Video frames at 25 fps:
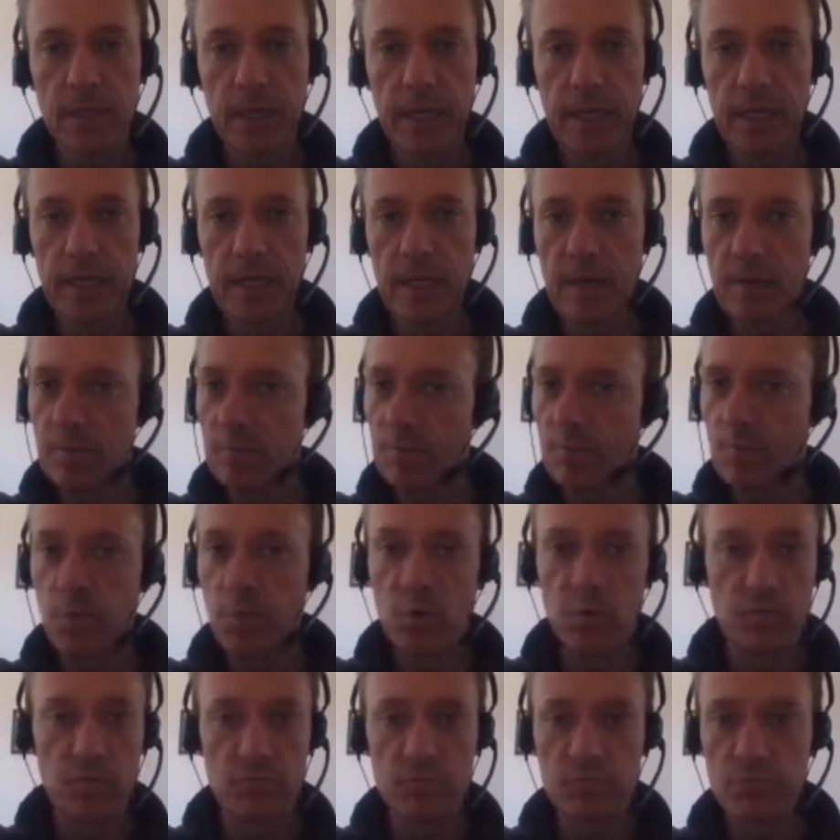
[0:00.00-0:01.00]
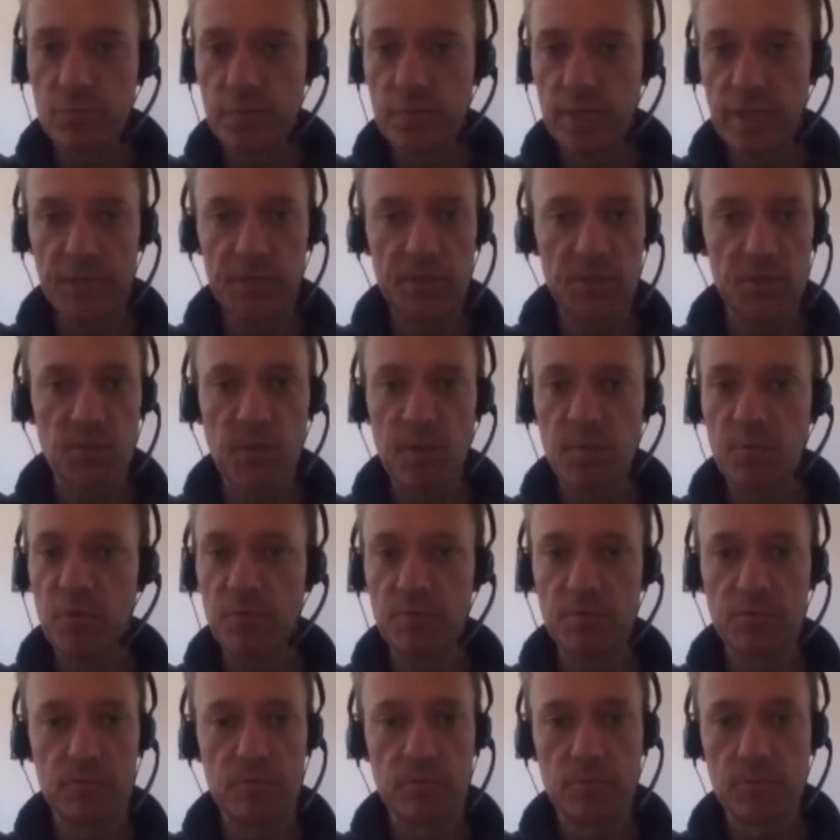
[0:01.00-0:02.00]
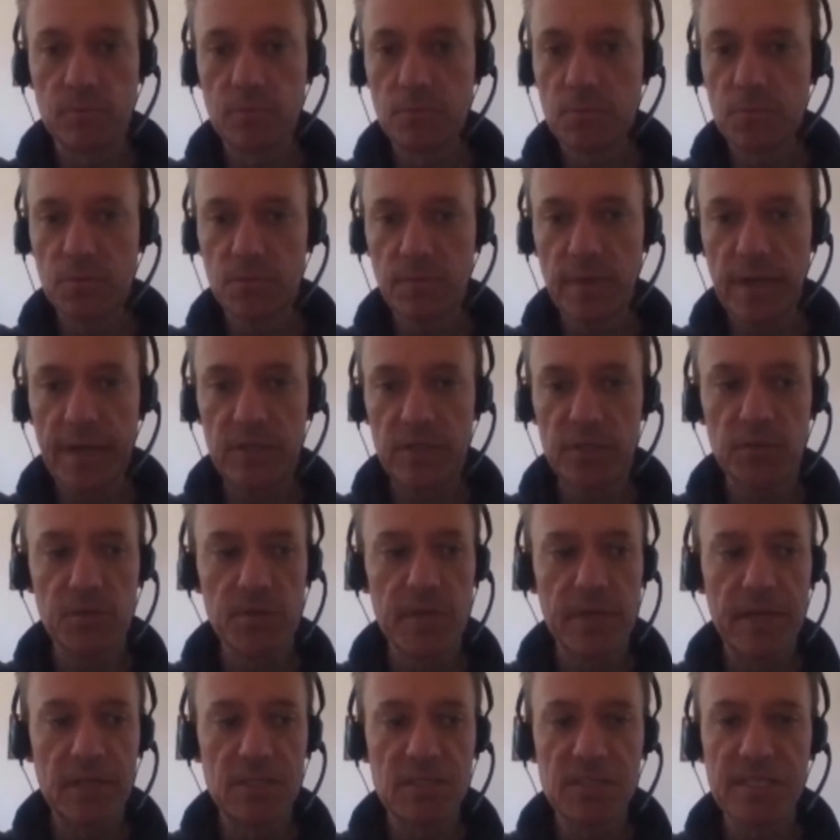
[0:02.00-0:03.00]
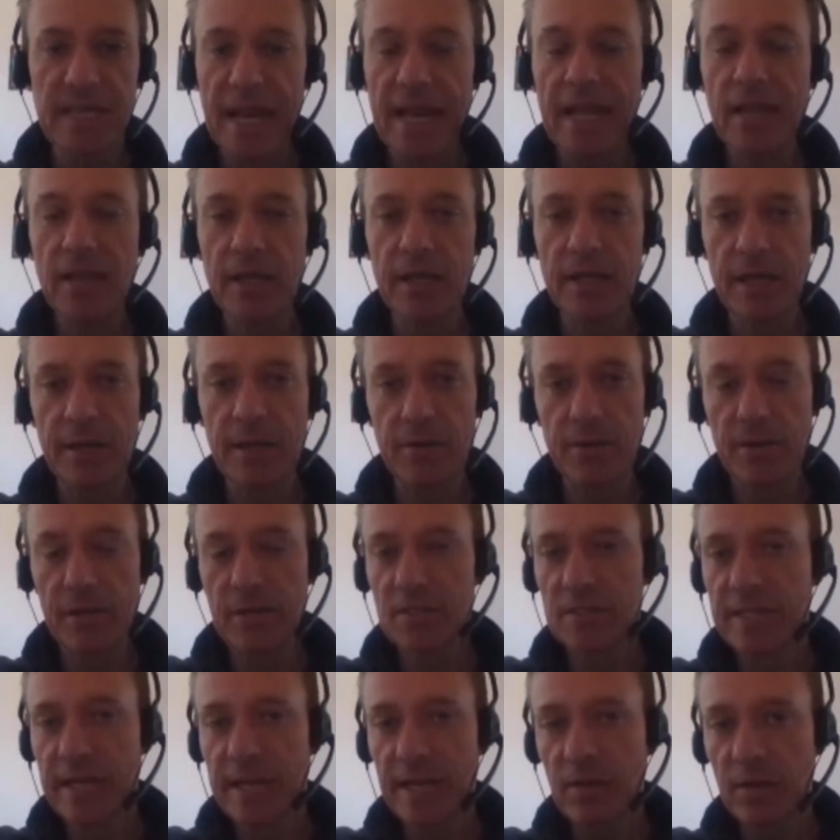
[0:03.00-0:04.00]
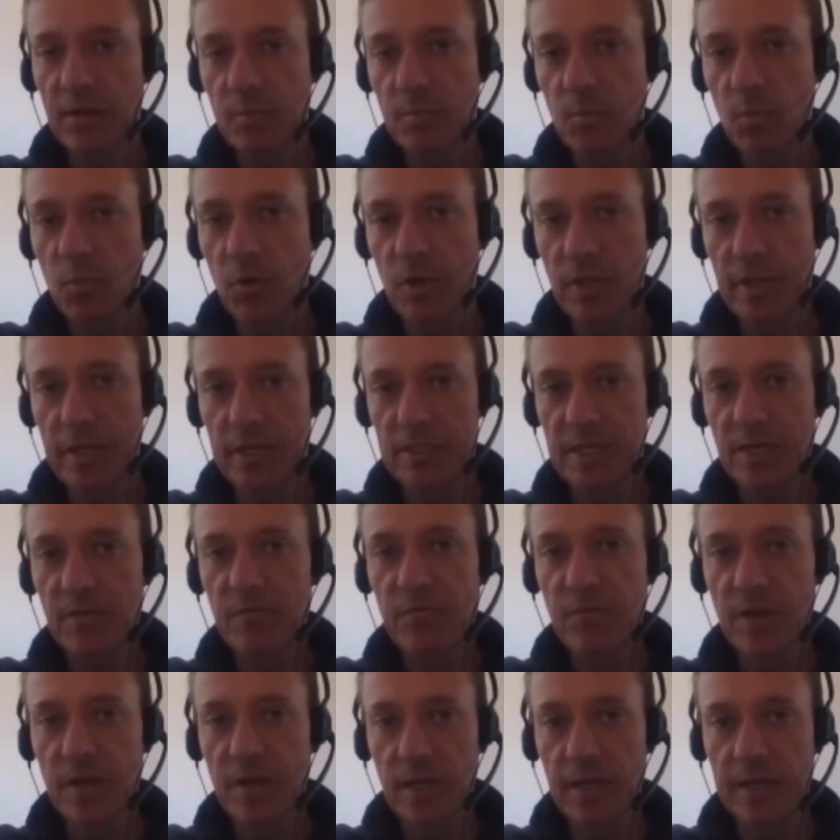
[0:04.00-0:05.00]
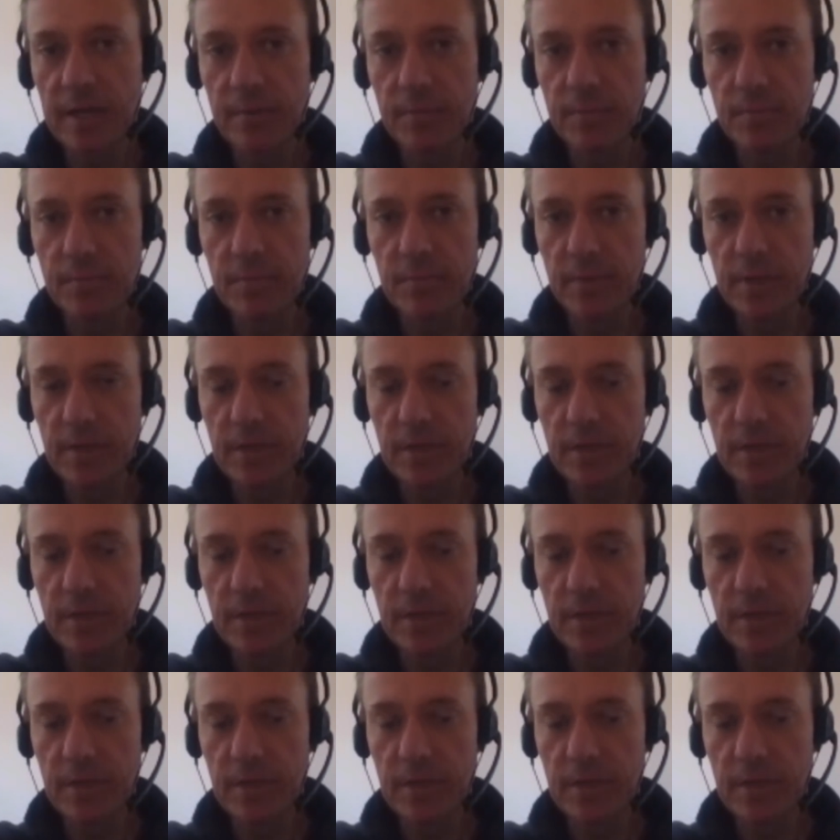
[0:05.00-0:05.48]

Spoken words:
And boom, it just went boom, right? So you can scale it, and you can scale it more or less infinitely.